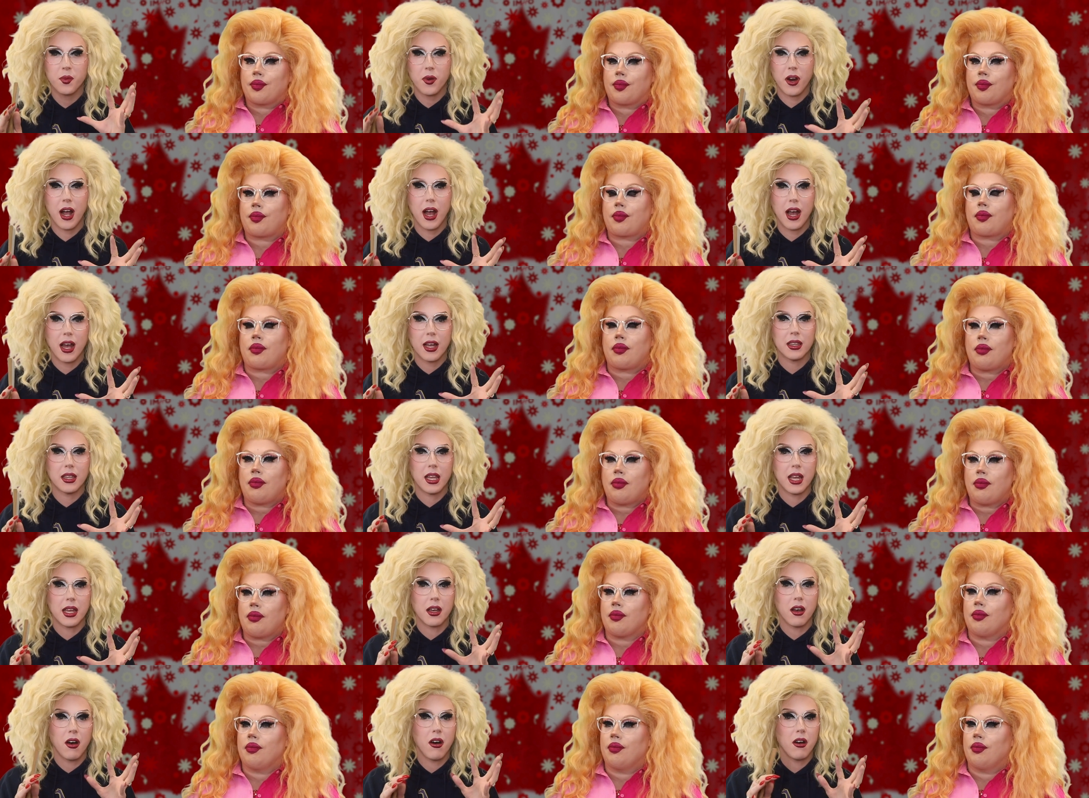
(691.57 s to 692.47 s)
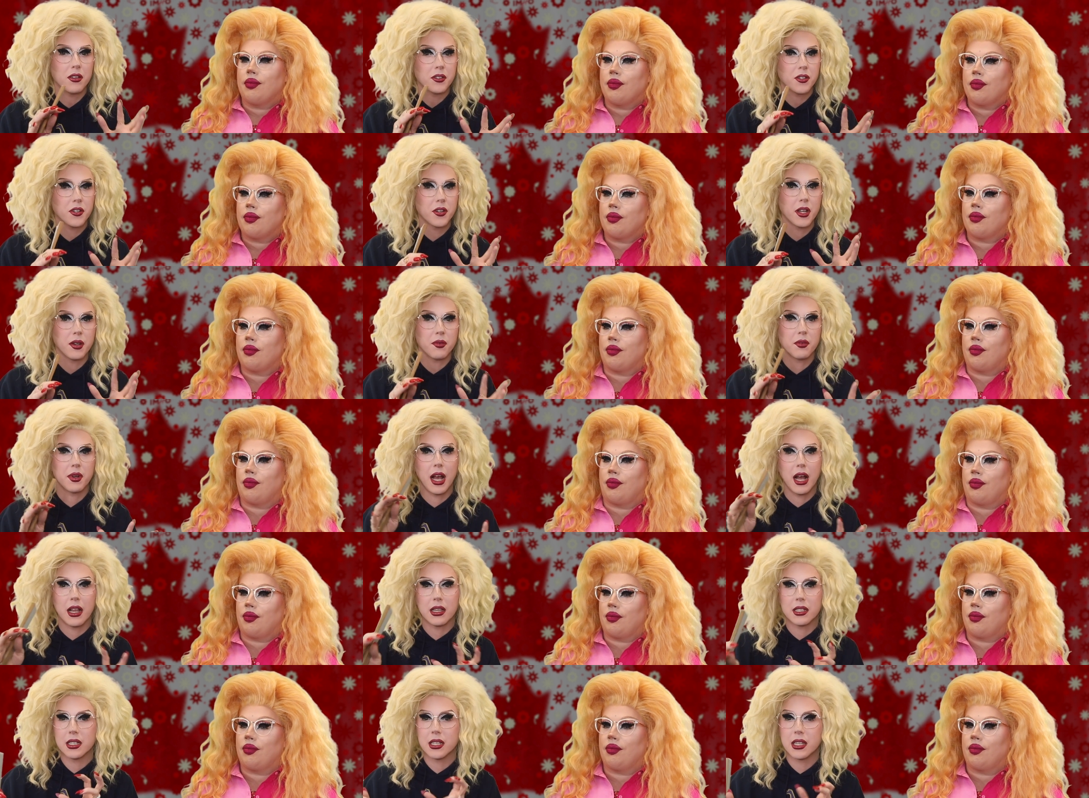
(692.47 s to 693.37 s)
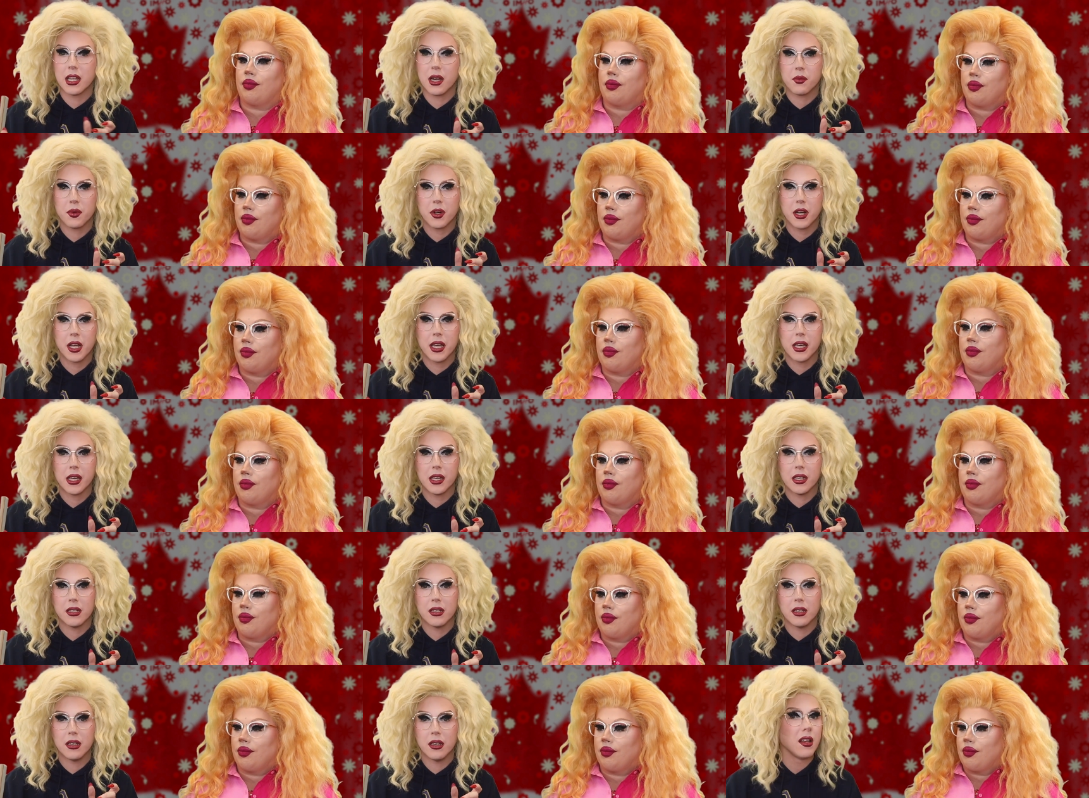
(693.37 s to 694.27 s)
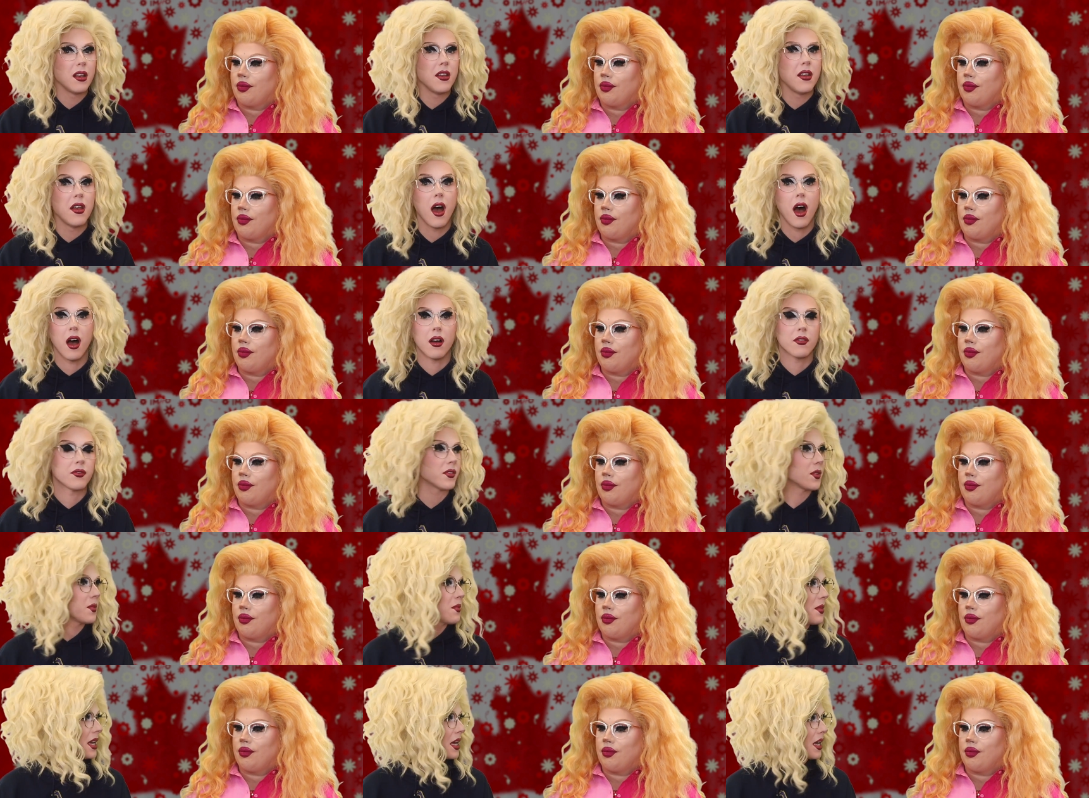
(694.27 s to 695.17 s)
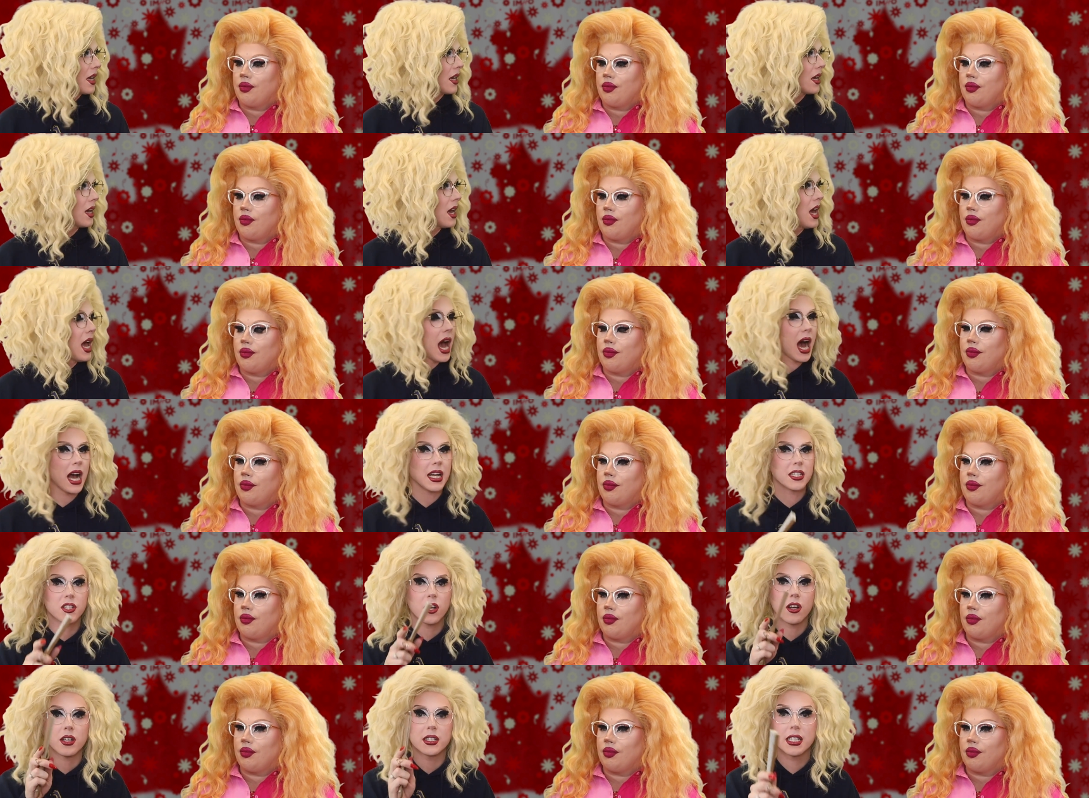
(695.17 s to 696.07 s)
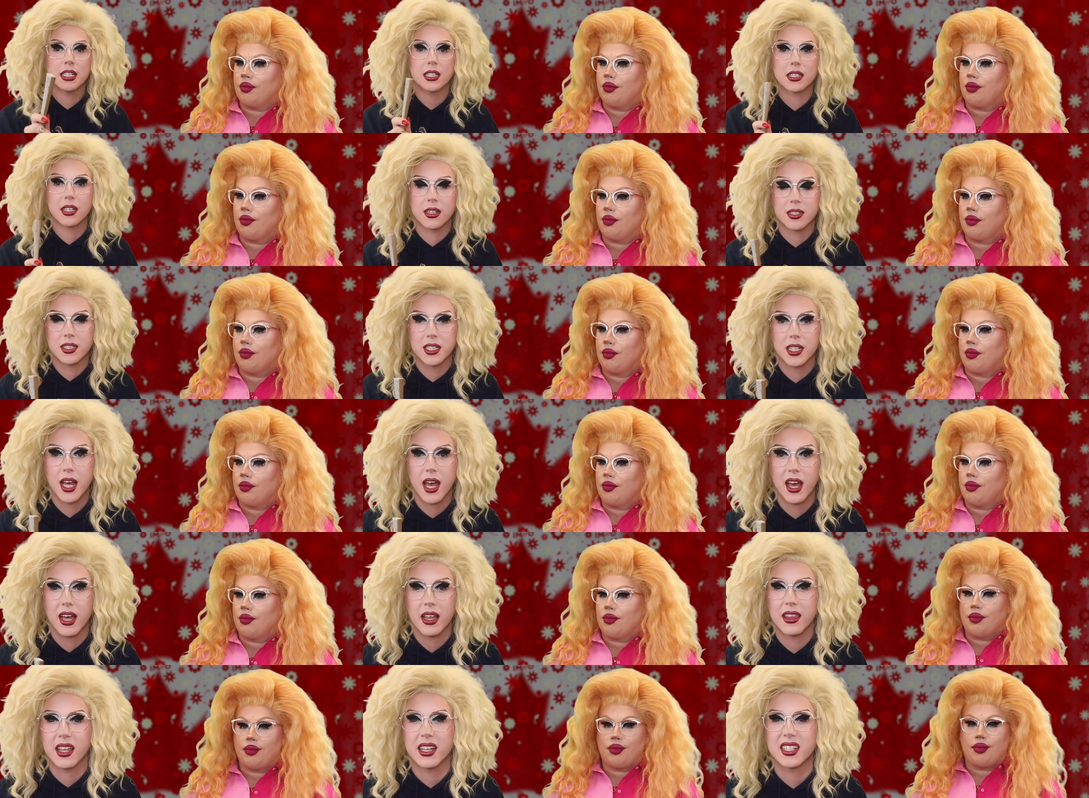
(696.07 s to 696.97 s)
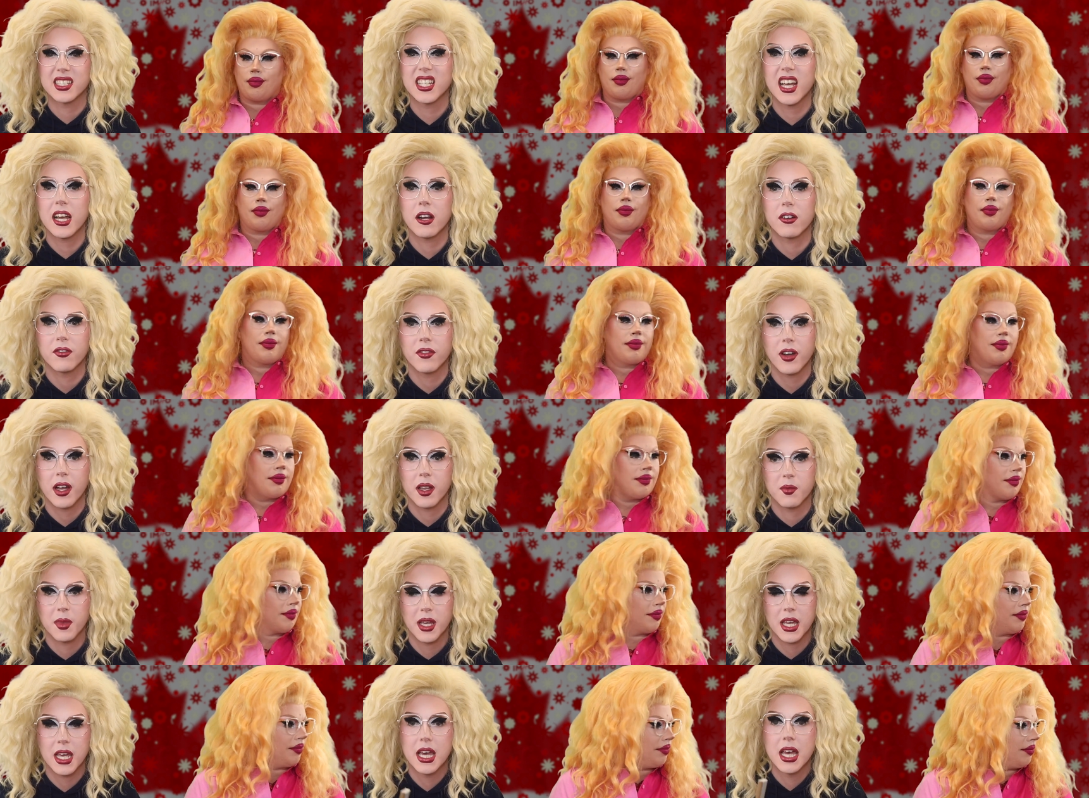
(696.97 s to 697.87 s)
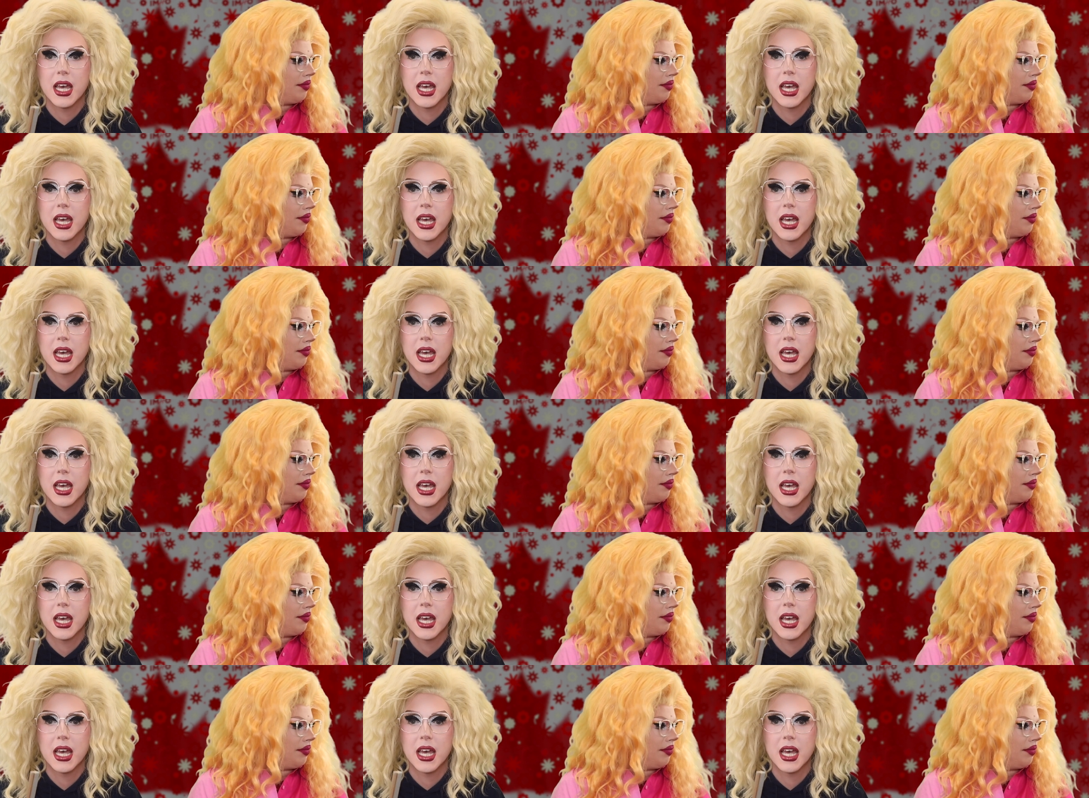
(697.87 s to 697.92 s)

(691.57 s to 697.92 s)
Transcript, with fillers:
Speaker 1: Pratt, like alternate reality that we're in, not for me. I saw a TikTok today that terrified me.